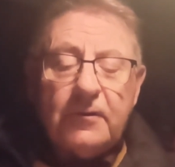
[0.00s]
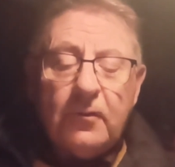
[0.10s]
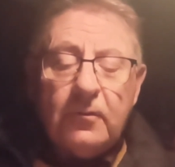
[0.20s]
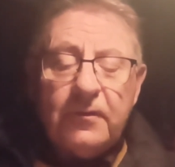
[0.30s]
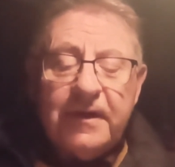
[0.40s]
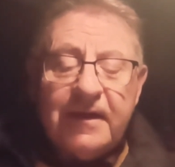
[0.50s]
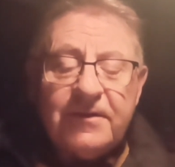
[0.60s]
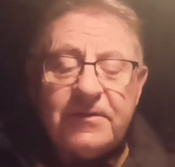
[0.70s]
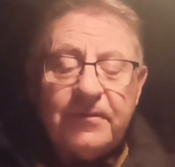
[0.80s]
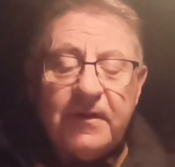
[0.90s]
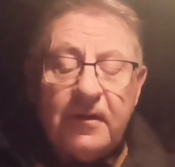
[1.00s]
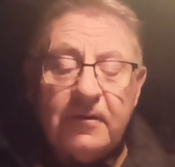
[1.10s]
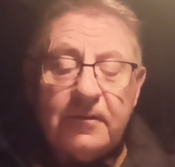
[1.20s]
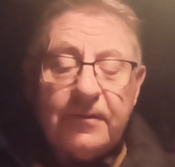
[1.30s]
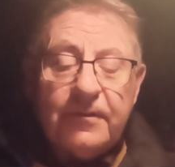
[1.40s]
And all the ends of the
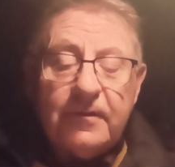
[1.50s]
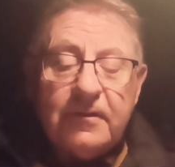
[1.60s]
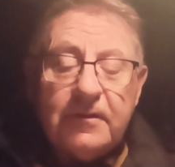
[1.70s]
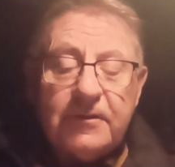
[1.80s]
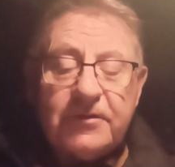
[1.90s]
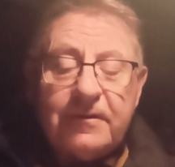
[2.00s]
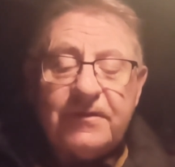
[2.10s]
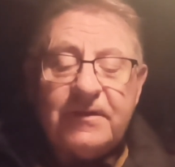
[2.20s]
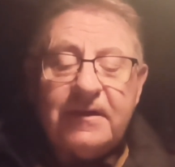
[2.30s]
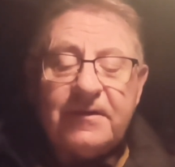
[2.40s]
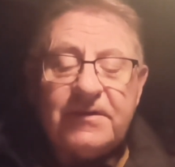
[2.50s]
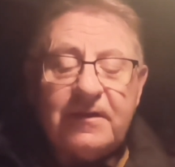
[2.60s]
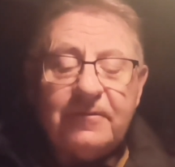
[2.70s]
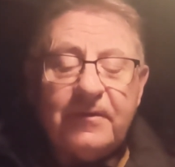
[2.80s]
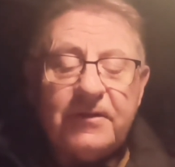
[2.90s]
earth shall see the
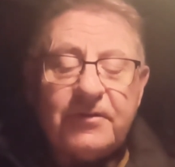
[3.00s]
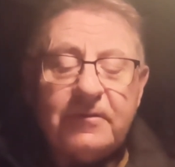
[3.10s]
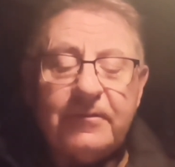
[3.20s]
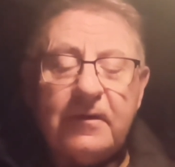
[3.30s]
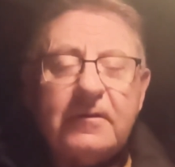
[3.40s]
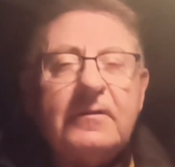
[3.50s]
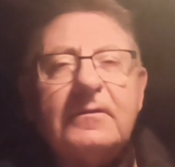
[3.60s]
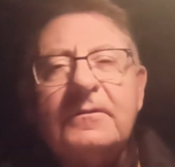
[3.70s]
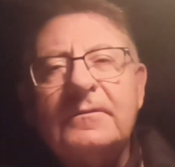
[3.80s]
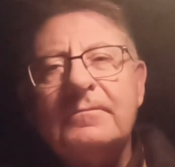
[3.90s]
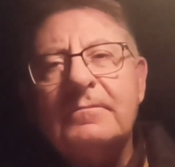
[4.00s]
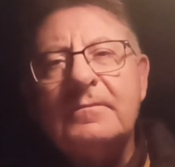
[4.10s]
salvation of our God.